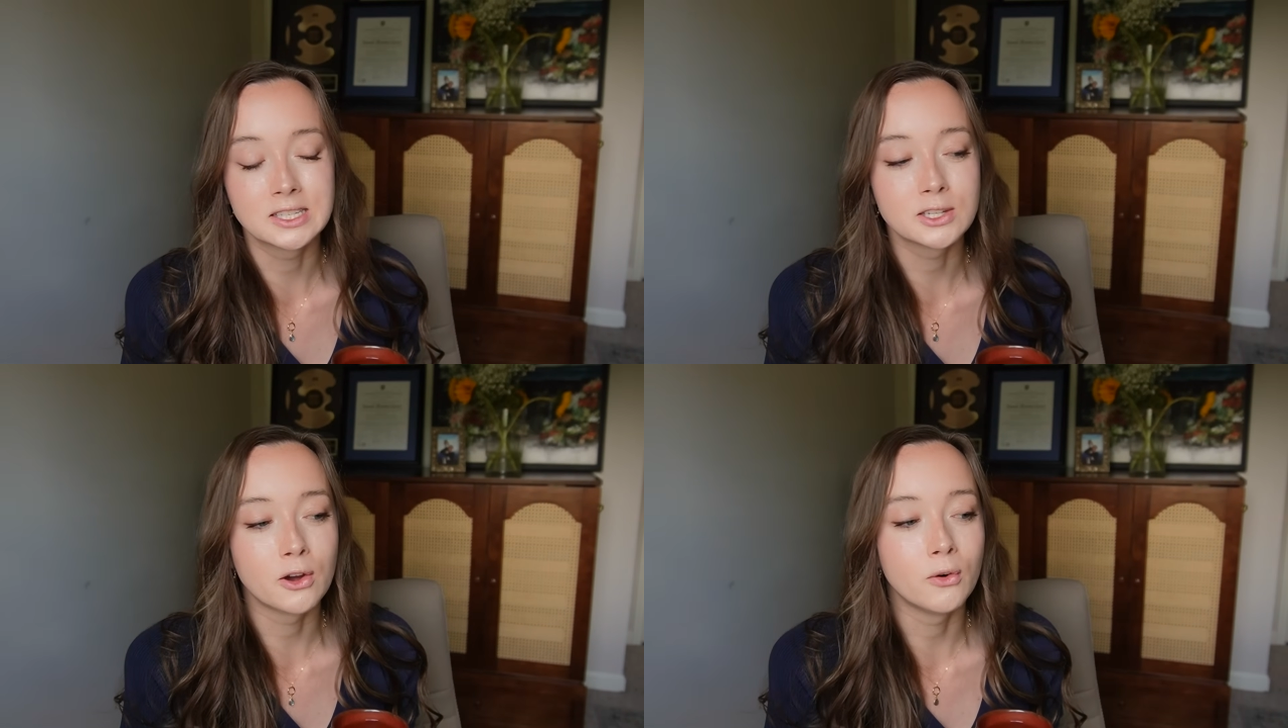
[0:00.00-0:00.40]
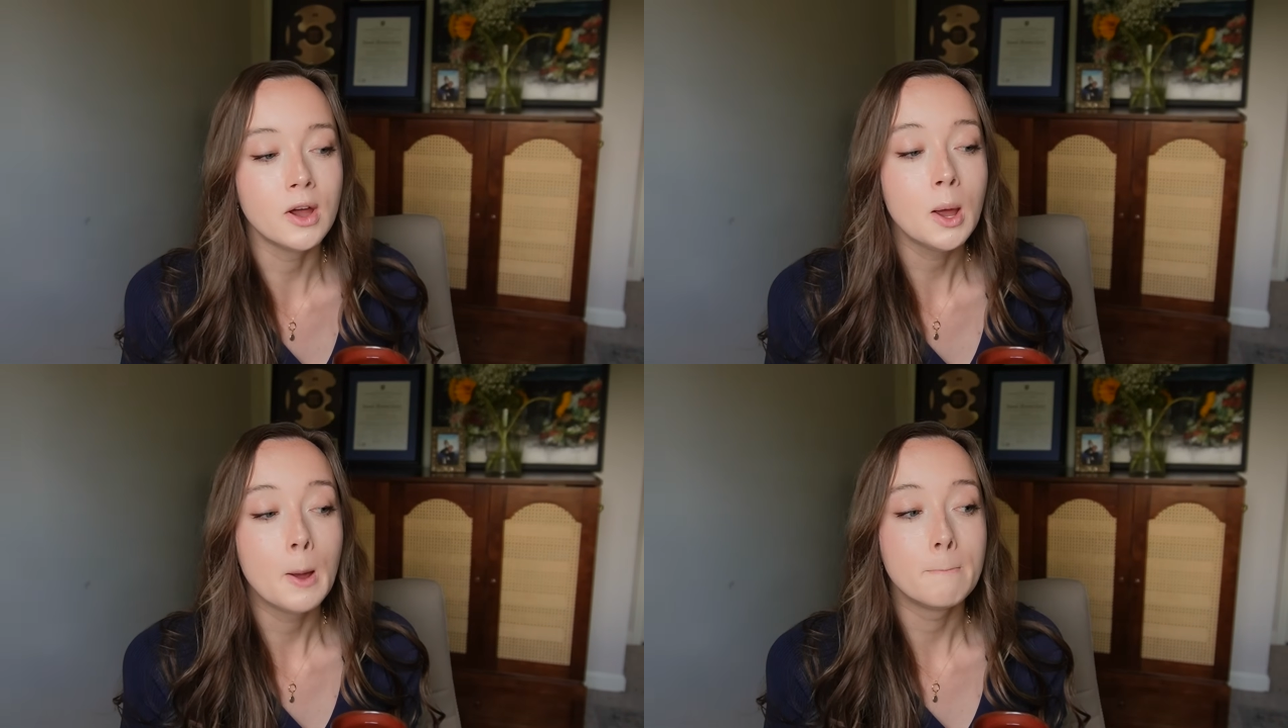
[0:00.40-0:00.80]
So
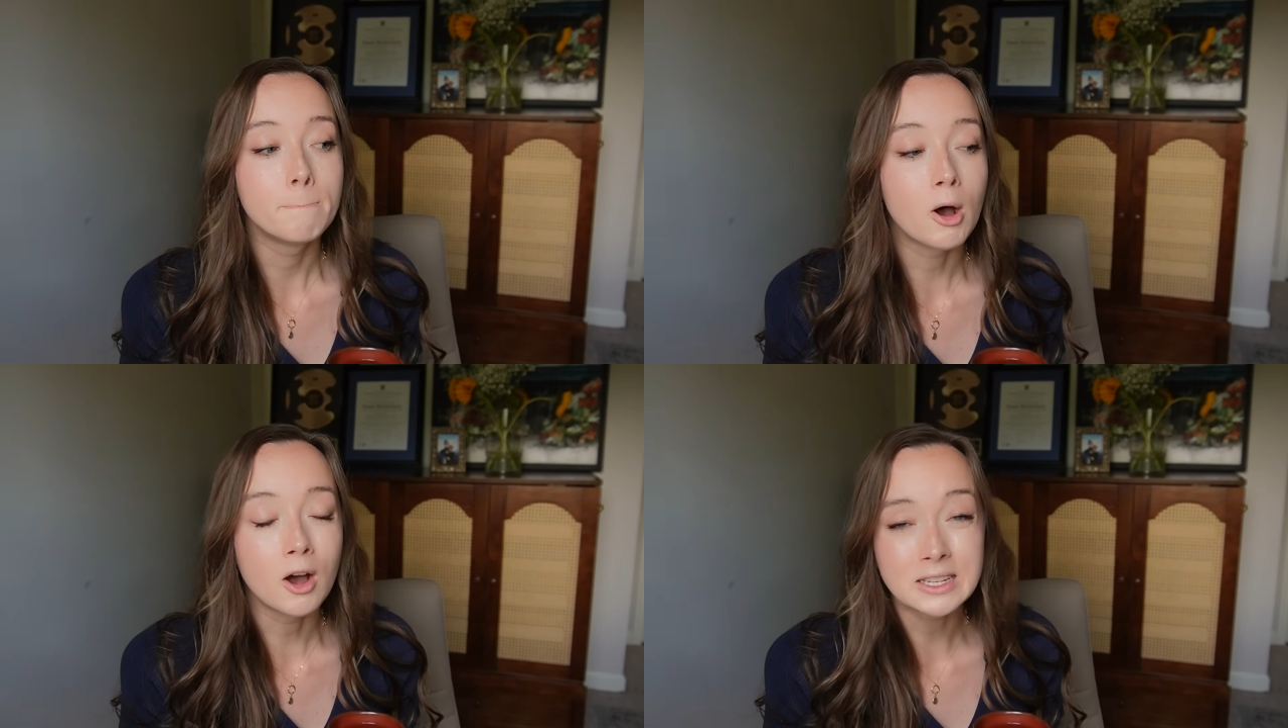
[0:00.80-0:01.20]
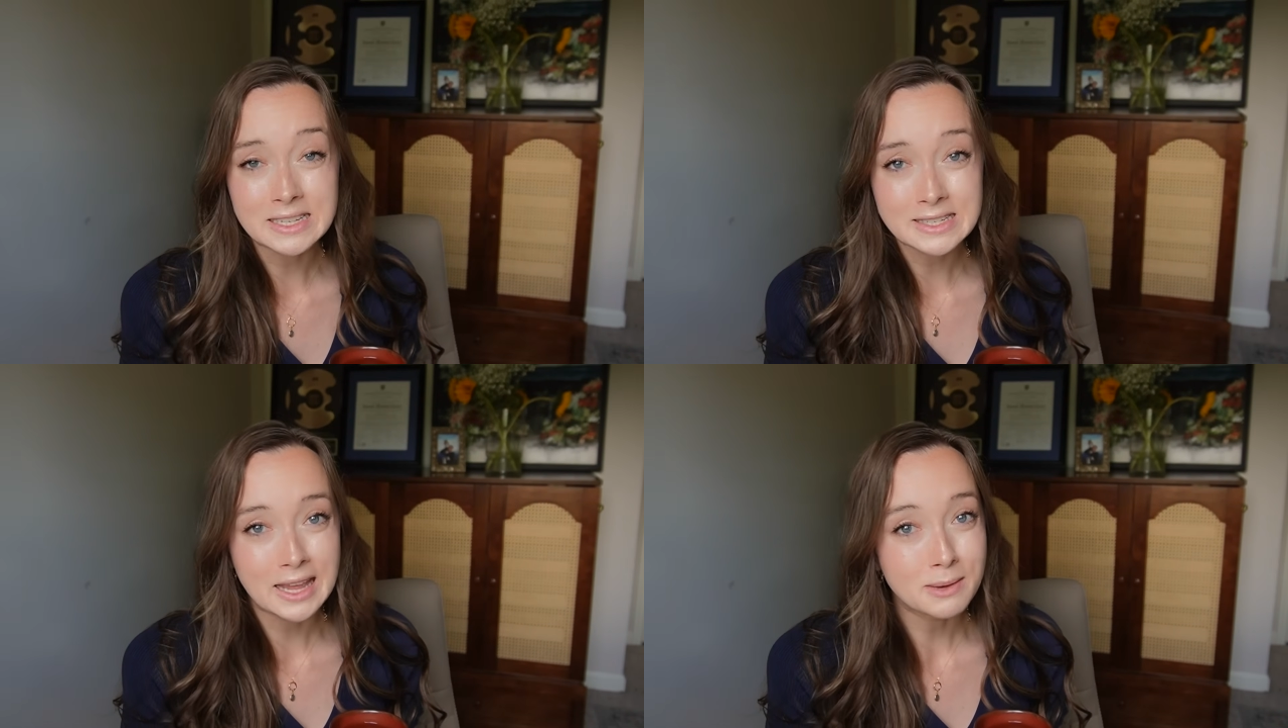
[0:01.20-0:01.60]

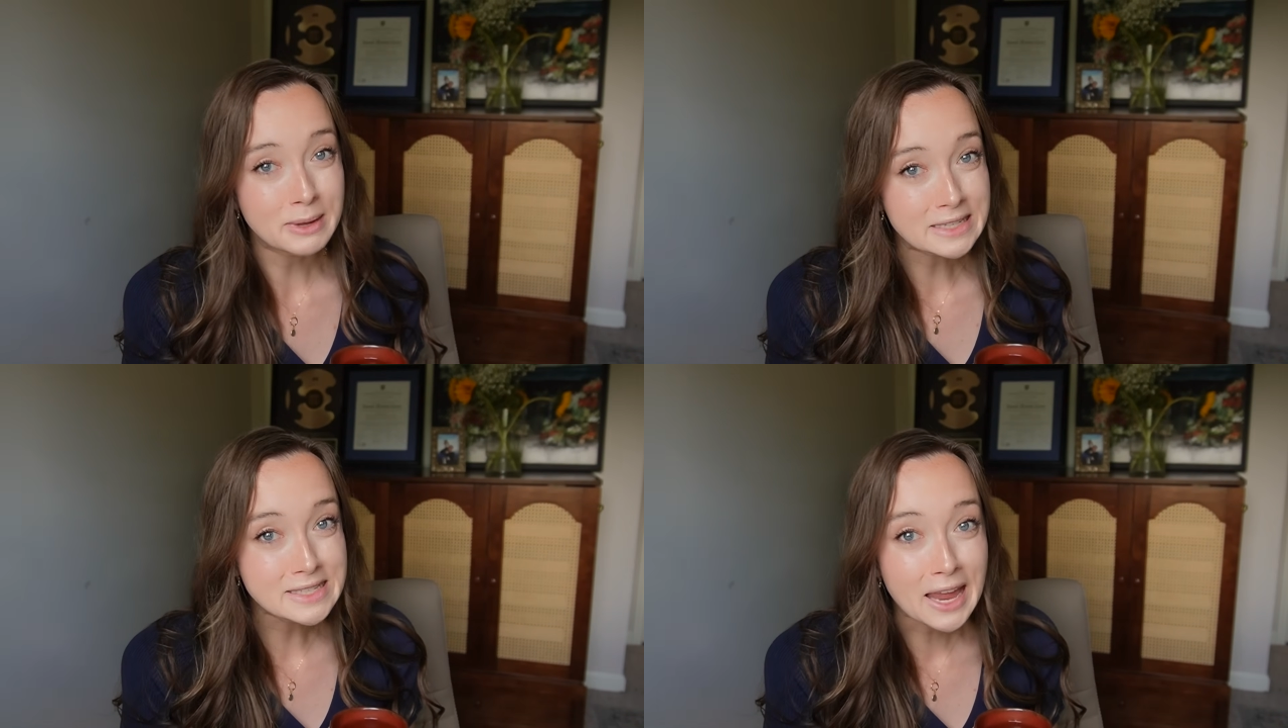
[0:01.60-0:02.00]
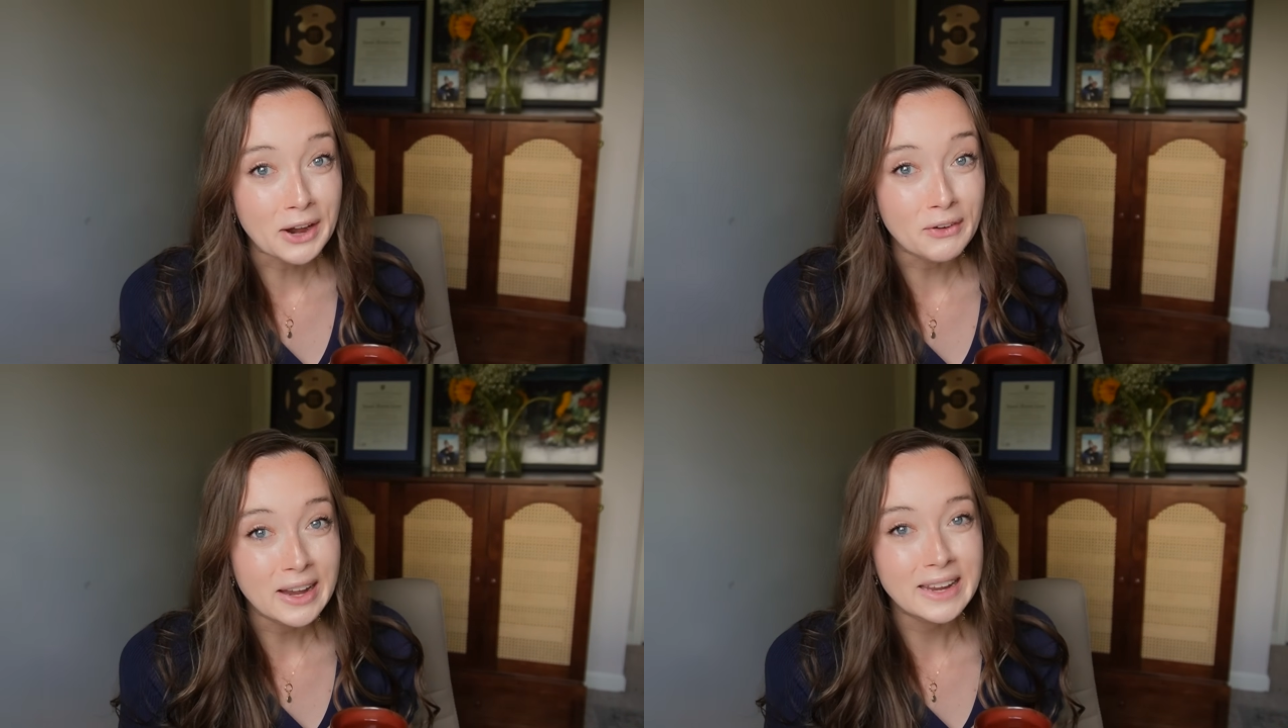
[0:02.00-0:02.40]
pauses can be
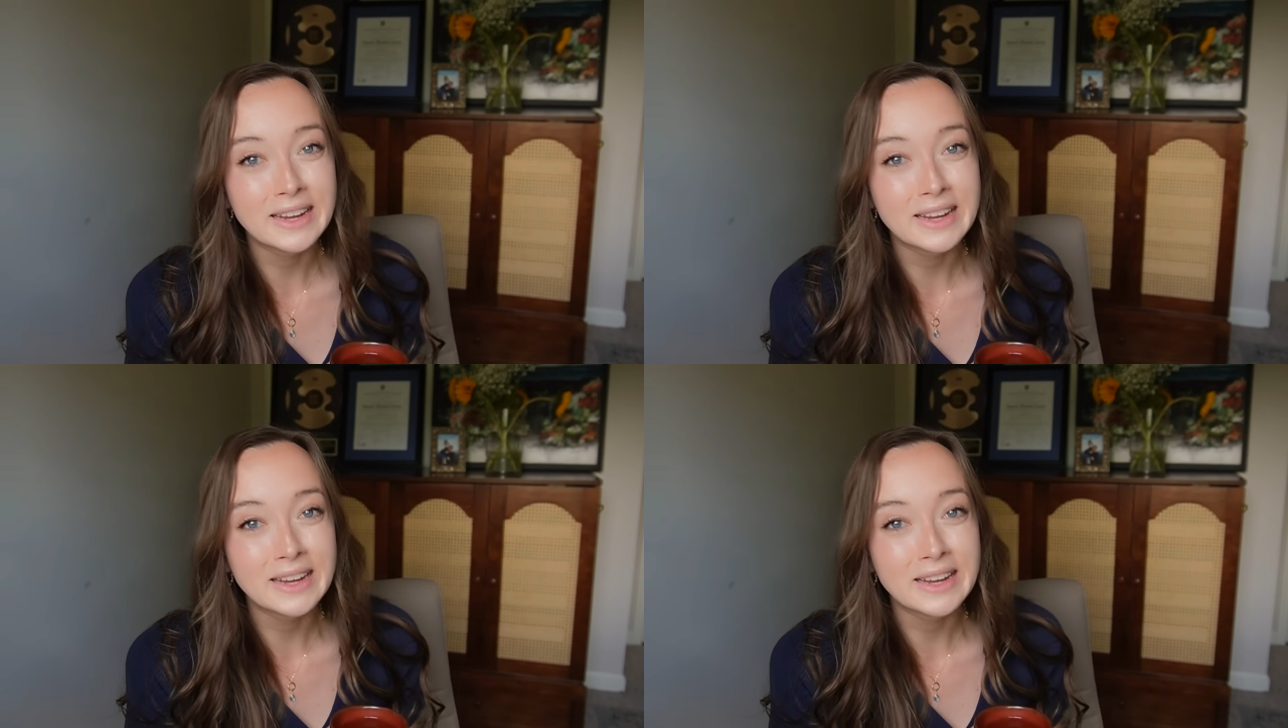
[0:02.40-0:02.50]
scary.